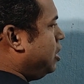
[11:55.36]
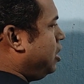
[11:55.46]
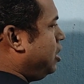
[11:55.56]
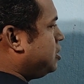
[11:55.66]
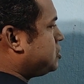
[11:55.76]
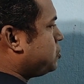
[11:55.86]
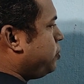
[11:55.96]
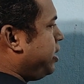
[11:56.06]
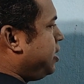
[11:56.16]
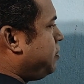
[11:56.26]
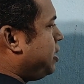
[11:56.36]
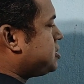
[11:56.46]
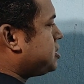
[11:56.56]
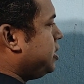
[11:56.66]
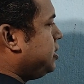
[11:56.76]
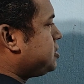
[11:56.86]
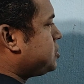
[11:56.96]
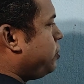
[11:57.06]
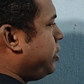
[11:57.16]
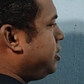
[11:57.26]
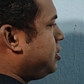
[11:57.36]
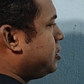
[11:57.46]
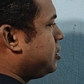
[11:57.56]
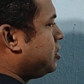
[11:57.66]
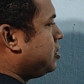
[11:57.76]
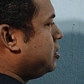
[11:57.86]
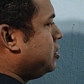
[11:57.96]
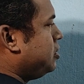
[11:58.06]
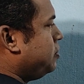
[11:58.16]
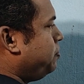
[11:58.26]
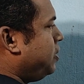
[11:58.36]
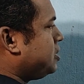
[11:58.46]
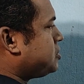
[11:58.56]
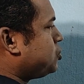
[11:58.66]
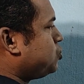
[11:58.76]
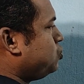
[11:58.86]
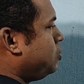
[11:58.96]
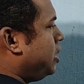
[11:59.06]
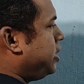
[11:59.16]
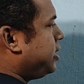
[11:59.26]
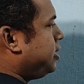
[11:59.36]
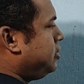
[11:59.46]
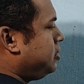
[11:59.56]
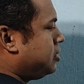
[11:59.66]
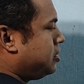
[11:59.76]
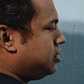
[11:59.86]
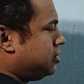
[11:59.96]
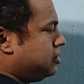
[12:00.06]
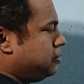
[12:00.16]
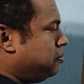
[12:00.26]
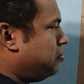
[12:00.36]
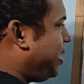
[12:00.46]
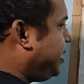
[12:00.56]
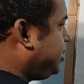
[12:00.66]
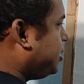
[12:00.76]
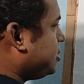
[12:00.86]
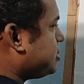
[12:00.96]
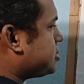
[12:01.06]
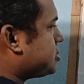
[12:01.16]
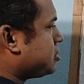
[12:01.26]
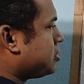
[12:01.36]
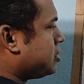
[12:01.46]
R square plus L square plus 2RL minus